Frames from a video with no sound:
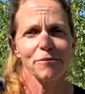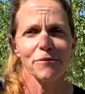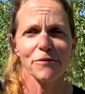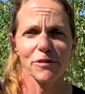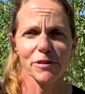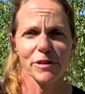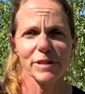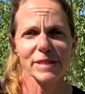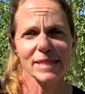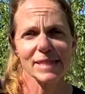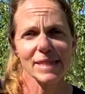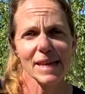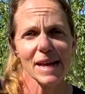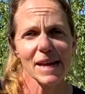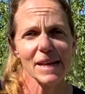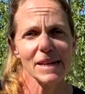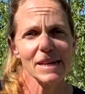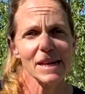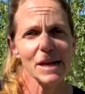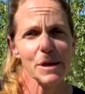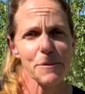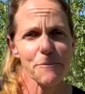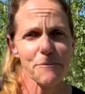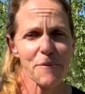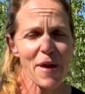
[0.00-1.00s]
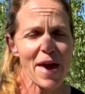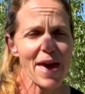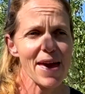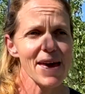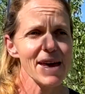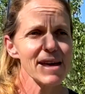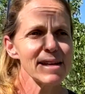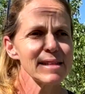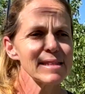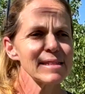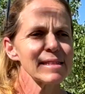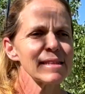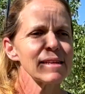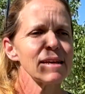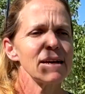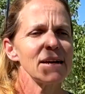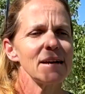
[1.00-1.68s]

fruit set in pears,